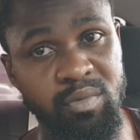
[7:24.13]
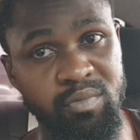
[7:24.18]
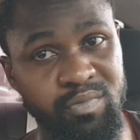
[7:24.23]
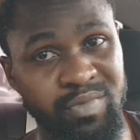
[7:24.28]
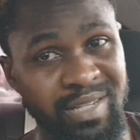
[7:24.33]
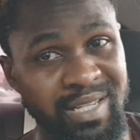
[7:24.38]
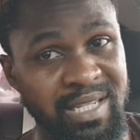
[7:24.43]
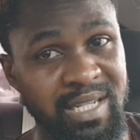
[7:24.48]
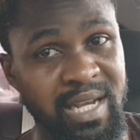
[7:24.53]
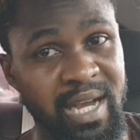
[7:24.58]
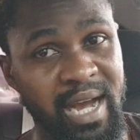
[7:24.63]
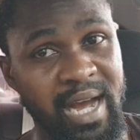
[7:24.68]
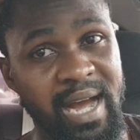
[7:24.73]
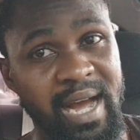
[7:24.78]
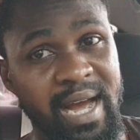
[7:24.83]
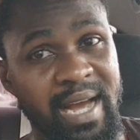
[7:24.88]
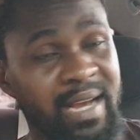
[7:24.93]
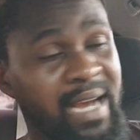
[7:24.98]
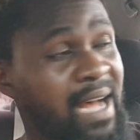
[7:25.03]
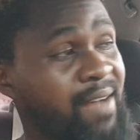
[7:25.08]
This
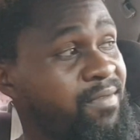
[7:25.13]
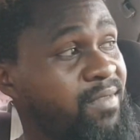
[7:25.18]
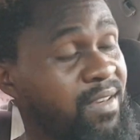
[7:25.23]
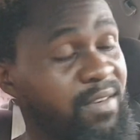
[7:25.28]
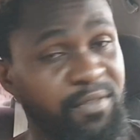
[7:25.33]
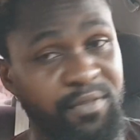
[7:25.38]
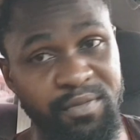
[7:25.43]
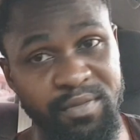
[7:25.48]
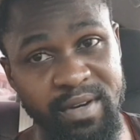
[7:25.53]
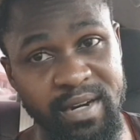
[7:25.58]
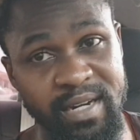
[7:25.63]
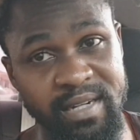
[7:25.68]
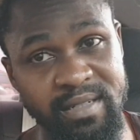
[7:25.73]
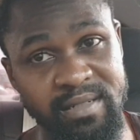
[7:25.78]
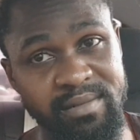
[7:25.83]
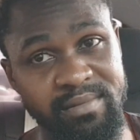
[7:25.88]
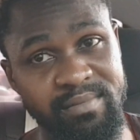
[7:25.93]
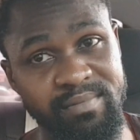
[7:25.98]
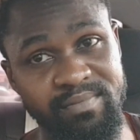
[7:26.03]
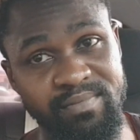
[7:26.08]
car, I have a
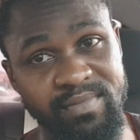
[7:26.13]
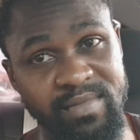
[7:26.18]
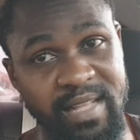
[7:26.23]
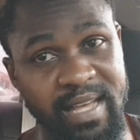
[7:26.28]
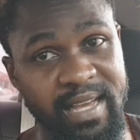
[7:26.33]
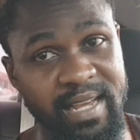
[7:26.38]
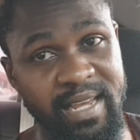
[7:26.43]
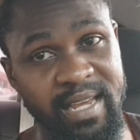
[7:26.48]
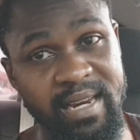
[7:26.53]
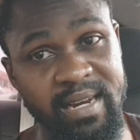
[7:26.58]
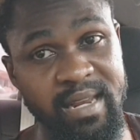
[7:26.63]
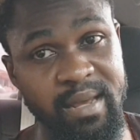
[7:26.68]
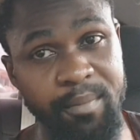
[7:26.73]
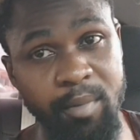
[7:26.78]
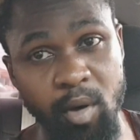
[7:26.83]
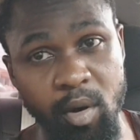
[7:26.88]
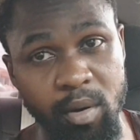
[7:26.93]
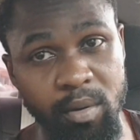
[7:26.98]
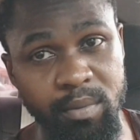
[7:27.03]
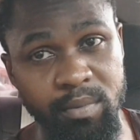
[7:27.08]
friend, like a
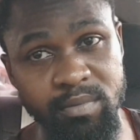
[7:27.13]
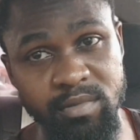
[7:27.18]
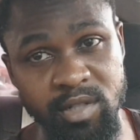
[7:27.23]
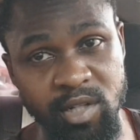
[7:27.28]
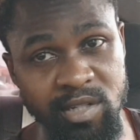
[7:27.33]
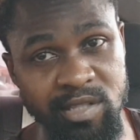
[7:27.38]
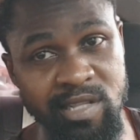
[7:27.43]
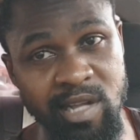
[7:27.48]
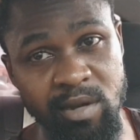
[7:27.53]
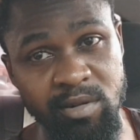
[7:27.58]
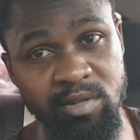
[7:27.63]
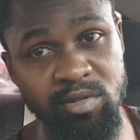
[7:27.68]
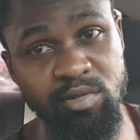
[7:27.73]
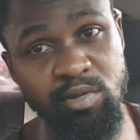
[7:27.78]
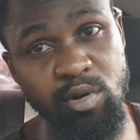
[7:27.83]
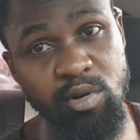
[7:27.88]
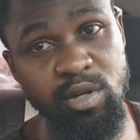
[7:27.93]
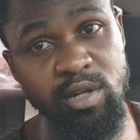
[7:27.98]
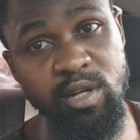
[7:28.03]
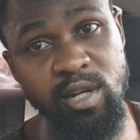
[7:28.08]
neighbor just down the
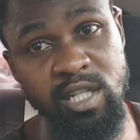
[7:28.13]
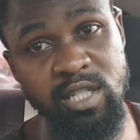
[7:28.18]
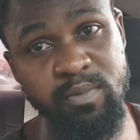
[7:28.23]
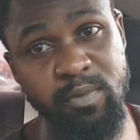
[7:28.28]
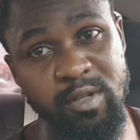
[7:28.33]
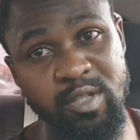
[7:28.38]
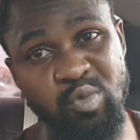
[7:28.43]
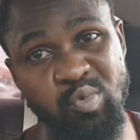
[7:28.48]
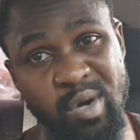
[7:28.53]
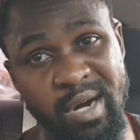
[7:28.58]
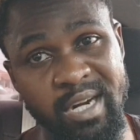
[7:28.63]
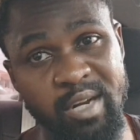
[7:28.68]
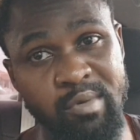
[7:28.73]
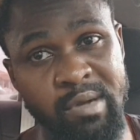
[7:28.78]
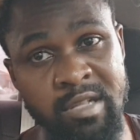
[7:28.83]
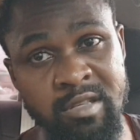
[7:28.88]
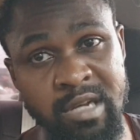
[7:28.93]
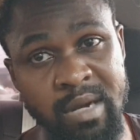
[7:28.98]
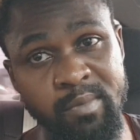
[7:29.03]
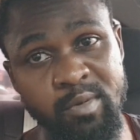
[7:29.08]
road, he just bought one. He
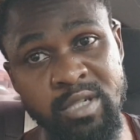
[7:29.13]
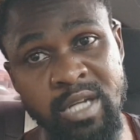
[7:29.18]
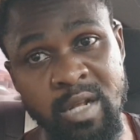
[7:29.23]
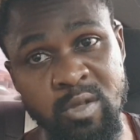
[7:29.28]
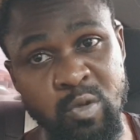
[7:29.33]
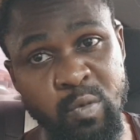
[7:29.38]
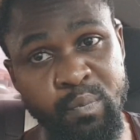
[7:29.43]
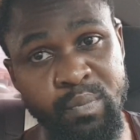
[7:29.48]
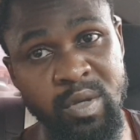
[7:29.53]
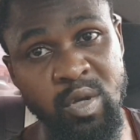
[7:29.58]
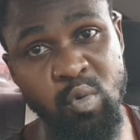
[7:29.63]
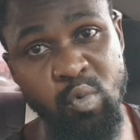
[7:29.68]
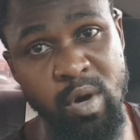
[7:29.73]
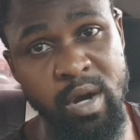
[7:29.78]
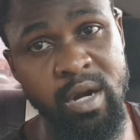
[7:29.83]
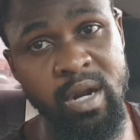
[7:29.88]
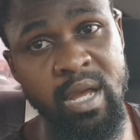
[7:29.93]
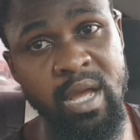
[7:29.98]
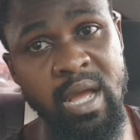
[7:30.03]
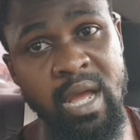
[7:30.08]
went to Abuja to pick
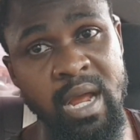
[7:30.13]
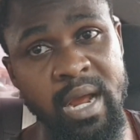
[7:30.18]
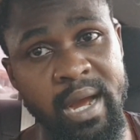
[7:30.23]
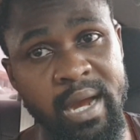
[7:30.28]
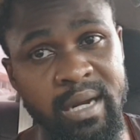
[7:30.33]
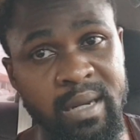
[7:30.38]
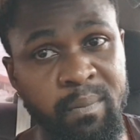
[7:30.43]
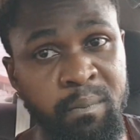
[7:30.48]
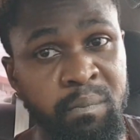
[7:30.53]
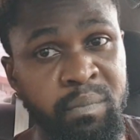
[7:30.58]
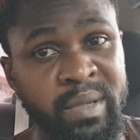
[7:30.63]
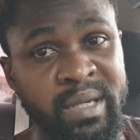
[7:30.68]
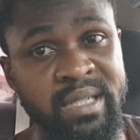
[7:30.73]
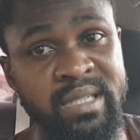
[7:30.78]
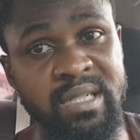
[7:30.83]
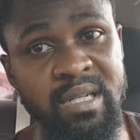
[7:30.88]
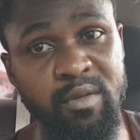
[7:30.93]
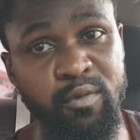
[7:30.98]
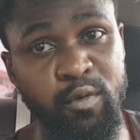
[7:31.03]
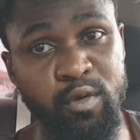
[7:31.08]
one and he
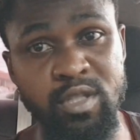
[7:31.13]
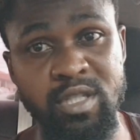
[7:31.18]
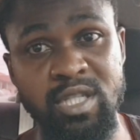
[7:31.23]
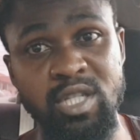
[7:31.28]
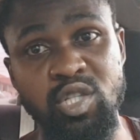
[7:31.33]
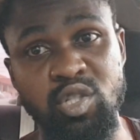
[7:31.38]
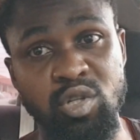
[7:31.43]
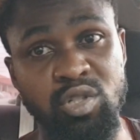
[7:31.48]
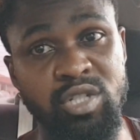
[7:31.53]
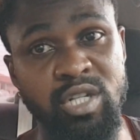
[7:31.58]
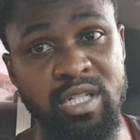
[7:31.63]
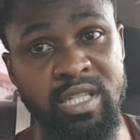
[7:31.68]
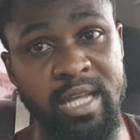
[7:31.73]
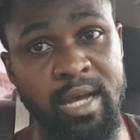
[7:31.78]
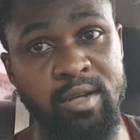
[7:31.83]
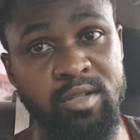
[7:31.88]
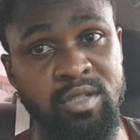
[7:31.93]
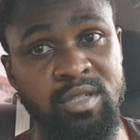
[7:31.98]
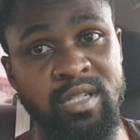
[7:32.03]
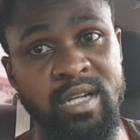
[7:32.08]
picked it for
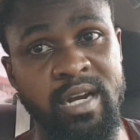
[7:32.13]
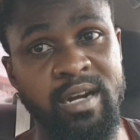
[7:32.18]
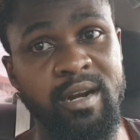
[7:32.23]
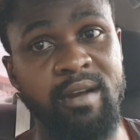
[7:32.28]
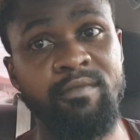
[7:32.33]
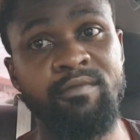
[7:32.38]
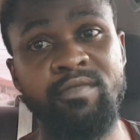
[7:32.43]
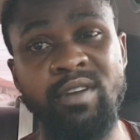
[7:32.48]
600,000 naira.